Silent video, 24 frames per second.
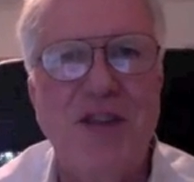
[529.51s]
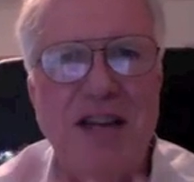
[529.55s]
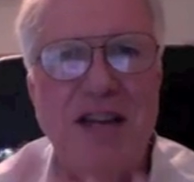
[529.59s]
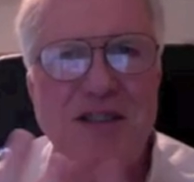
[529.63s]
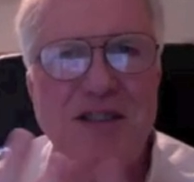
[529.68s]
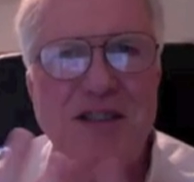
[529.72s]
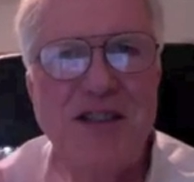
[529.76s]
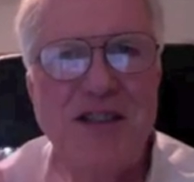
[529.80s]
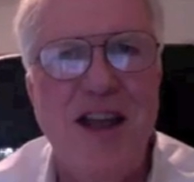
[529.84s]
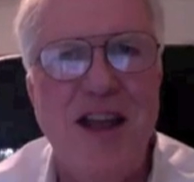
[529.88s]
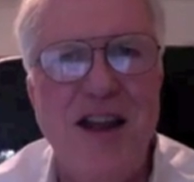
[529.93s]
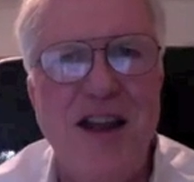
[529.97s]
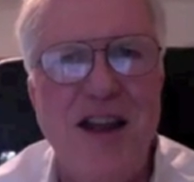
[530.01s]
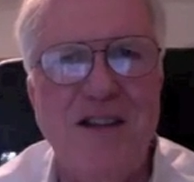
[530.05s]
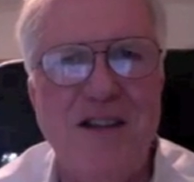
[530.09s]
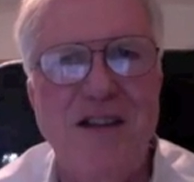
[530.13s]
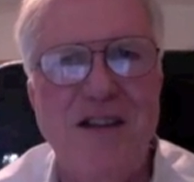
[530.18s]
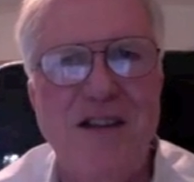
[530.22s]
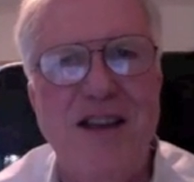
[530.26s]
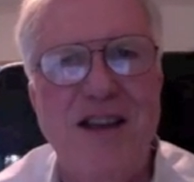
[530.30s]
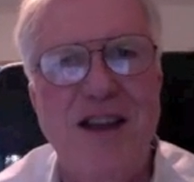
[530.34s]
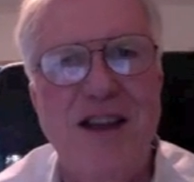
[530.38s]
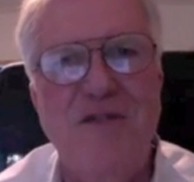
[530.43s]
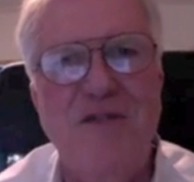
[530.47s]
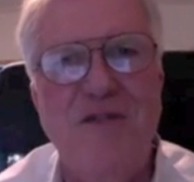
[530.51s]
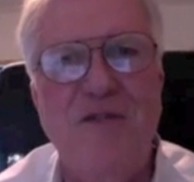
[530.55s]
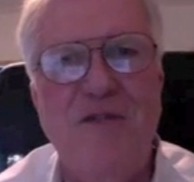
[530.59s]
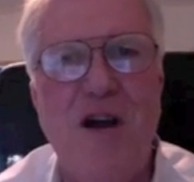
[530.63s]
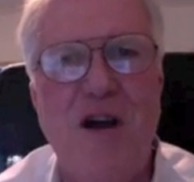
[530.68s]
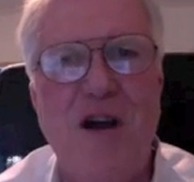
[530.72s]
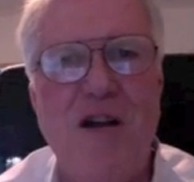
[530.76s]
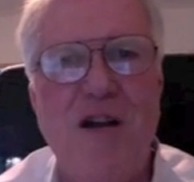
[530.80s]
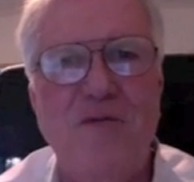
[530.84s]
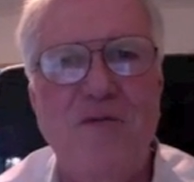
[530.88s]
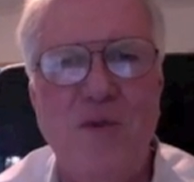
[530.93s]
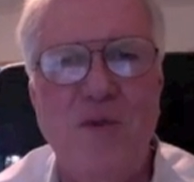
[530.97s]
kinesthetically get
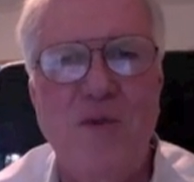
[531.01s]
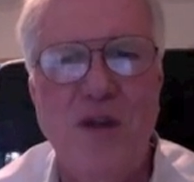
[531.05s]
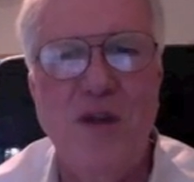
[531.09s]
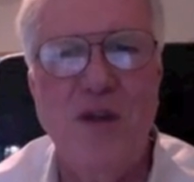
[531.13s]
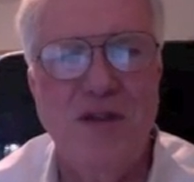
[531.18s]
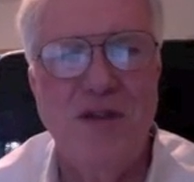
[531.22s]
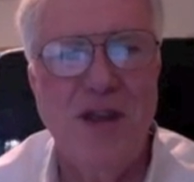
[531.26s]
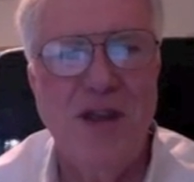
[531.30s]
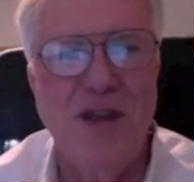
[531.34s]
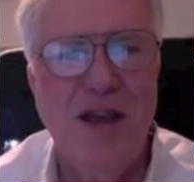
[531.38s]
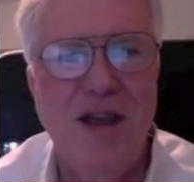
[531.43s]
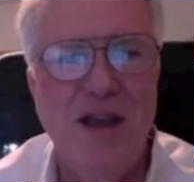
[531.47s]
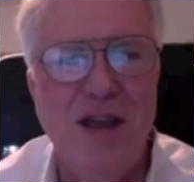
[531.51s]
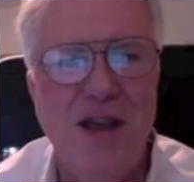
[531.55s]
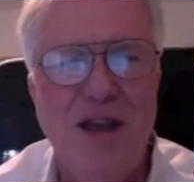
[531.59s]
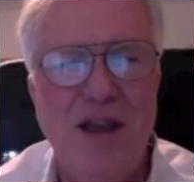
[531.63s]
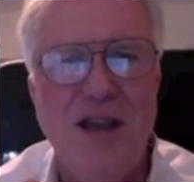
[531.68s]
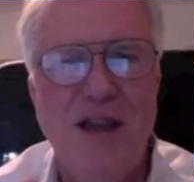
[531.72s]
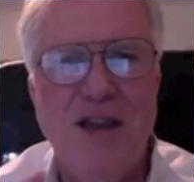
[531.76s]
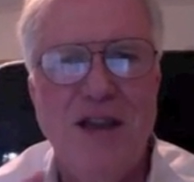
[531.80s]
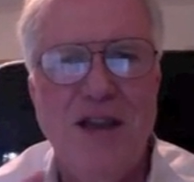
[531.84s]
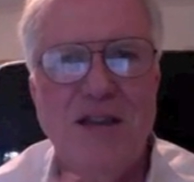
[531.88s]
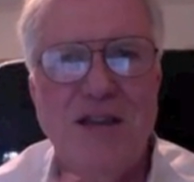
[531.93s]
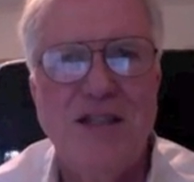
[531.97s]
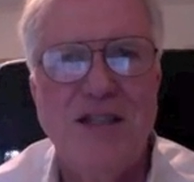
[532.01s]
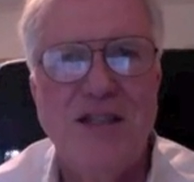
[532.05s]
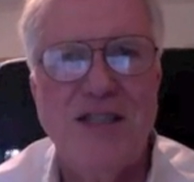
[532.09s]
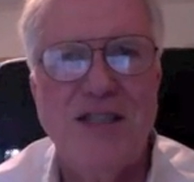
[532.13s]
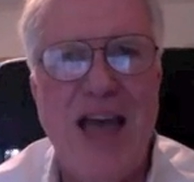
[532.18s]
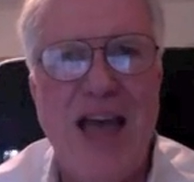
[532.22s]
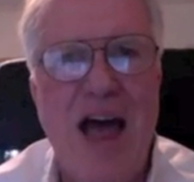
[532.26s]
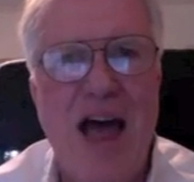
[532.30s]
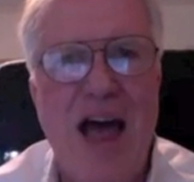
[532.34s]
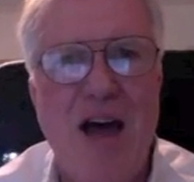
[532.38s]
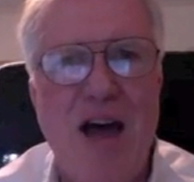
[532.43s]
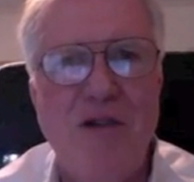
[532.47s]
involved with
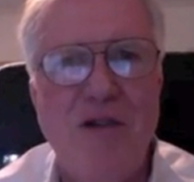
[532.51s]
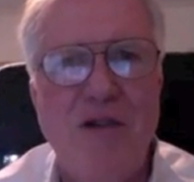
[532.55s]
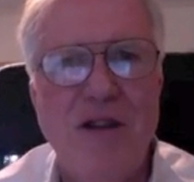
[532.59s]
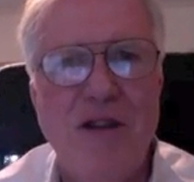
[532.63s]
sound.